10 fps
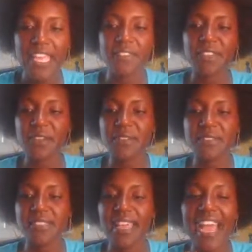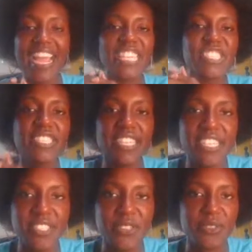If there's hygiene
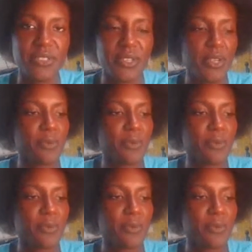issues,